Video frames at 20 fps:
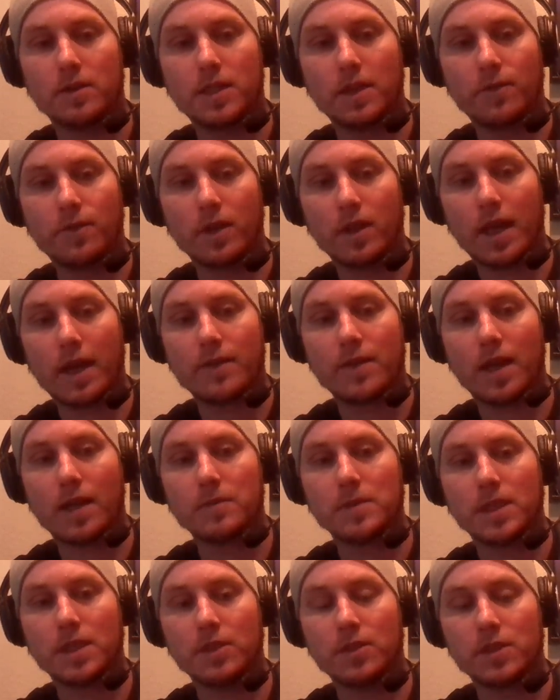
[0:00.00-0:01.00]
different
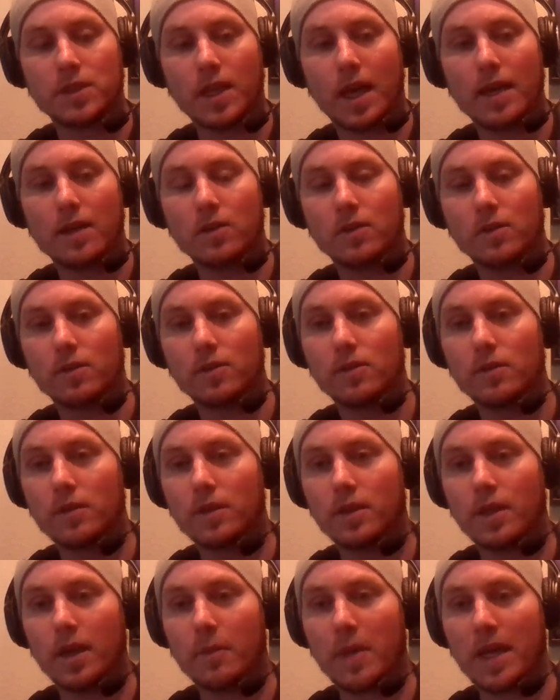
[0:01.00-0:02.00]
lifetimes and you cycle,
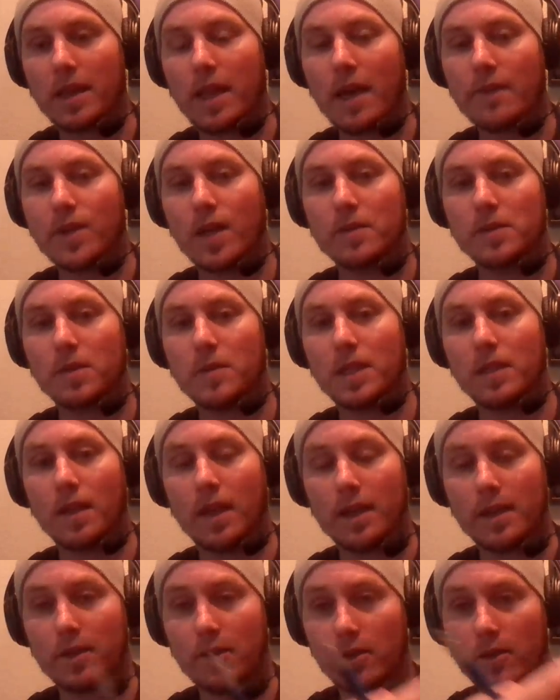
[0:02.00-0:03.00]
and by lifetimes I mean
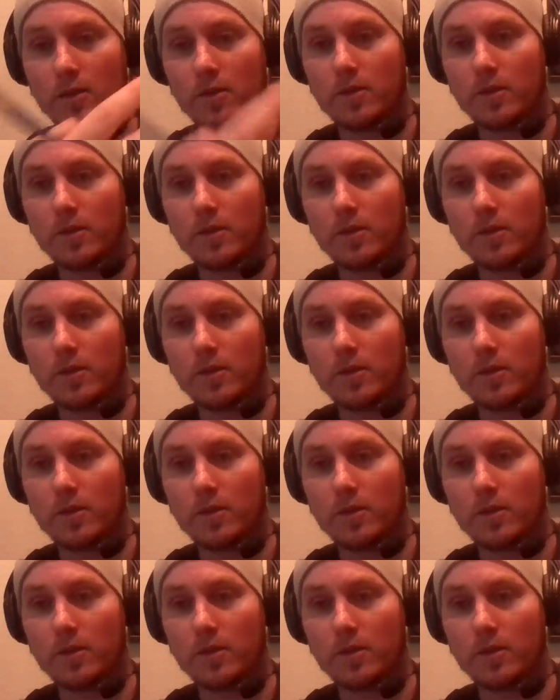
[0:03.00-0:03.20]
like